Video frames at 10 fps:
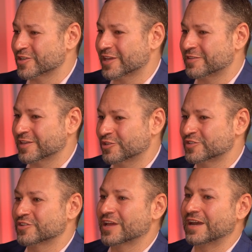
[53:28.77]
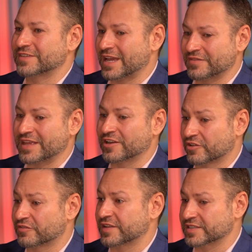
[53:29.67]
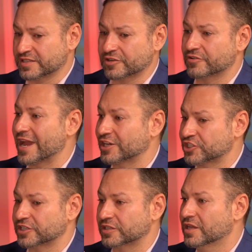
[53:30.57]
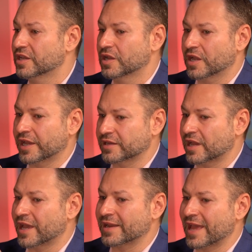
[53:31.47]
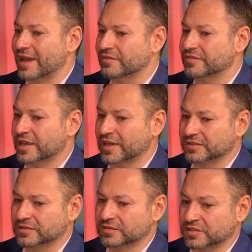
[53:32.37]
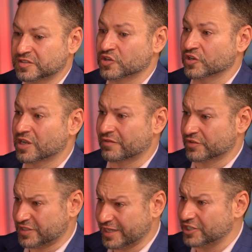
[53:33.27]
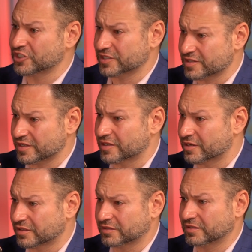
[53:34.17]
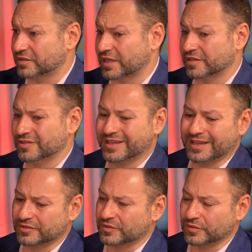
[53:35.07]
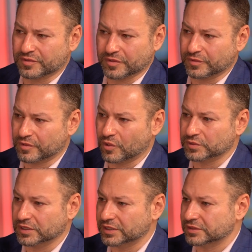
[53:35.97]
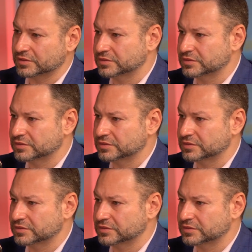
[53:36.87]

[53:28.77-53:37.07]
So I think you still have to have that interface and interaction, and have there's certain conversations there that you can't do so coldly.